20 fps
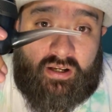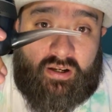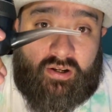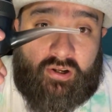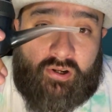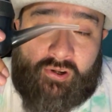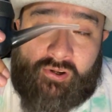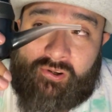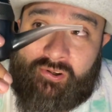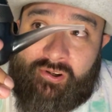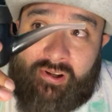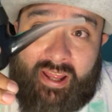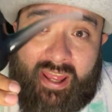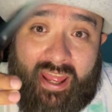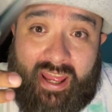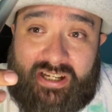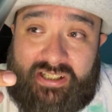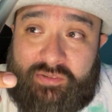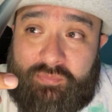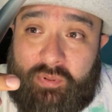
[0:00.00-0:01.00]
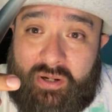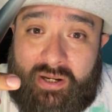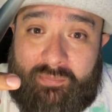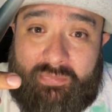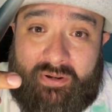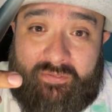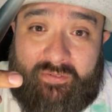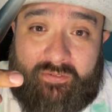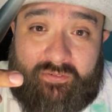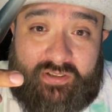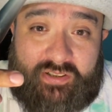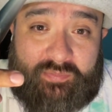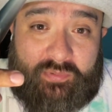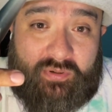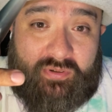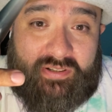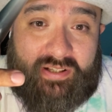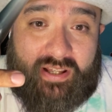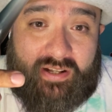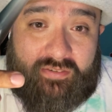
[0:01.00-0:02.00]
hash pipe I've ever
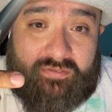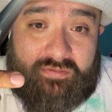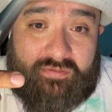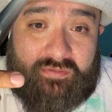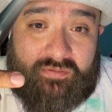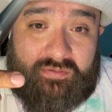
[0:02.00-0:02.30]
smoked out of.